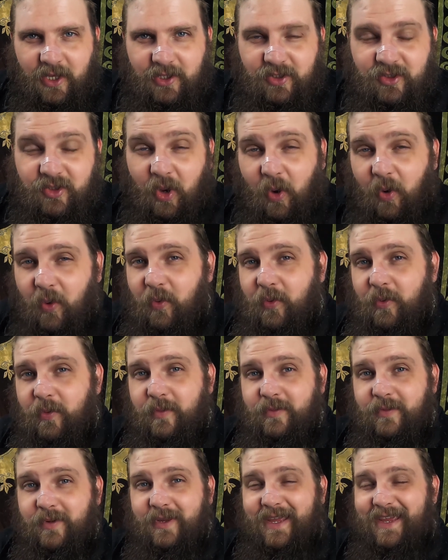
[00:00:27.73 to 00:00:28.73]
So,
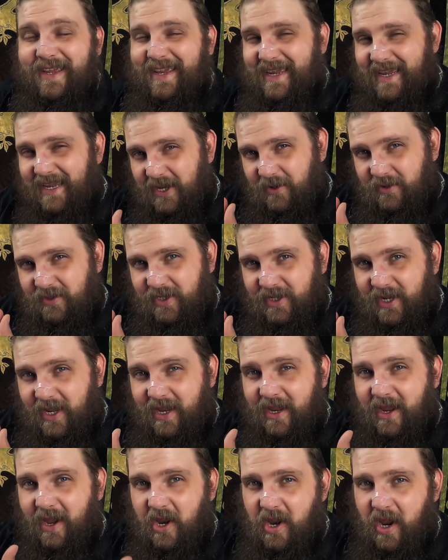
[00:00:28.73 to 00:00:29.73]
here
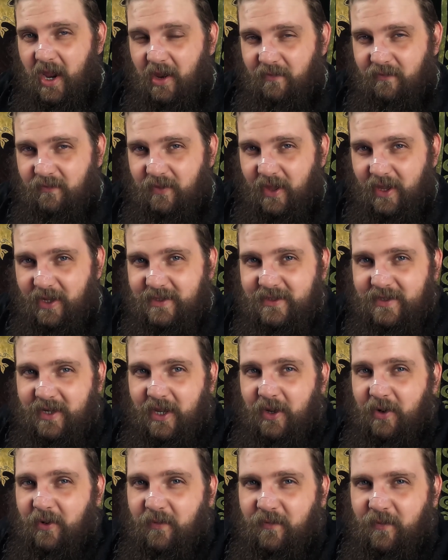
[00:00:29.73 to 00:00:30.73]
today I have that
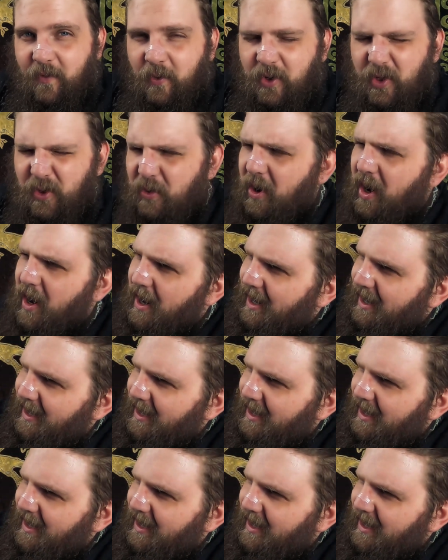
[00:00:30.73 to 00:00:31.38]
tale for you